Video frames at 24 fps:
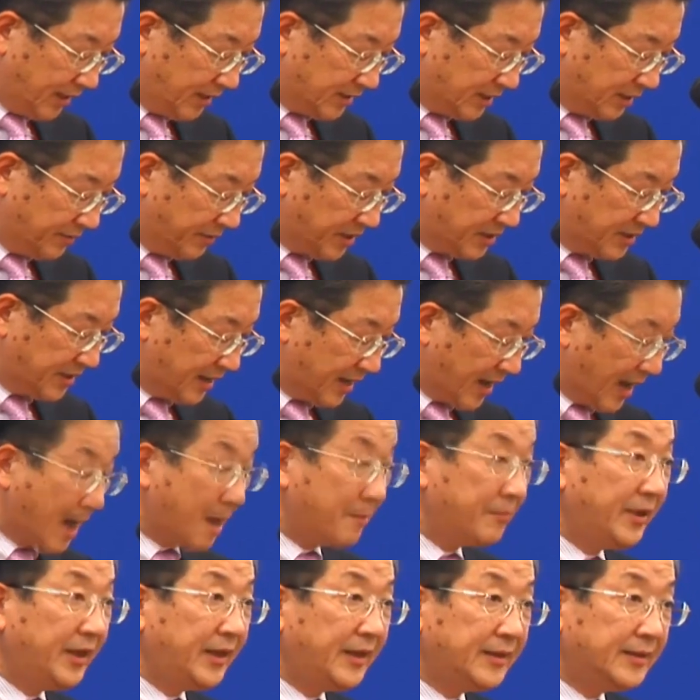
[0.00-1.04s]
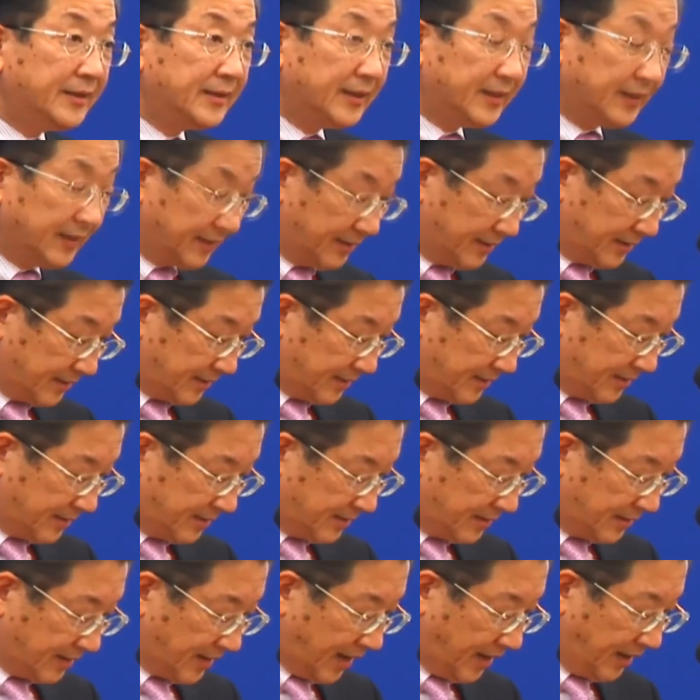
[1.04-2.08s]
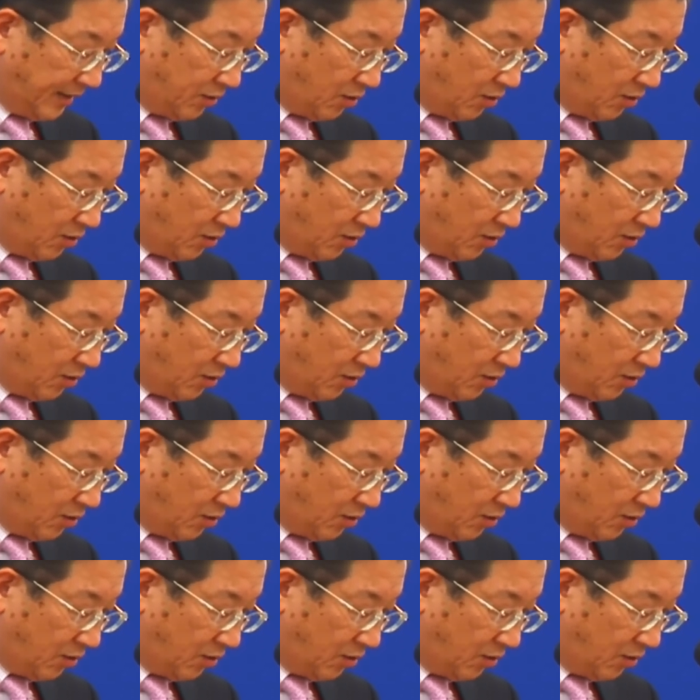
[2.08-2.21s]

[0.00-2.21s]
exhibit the ability. I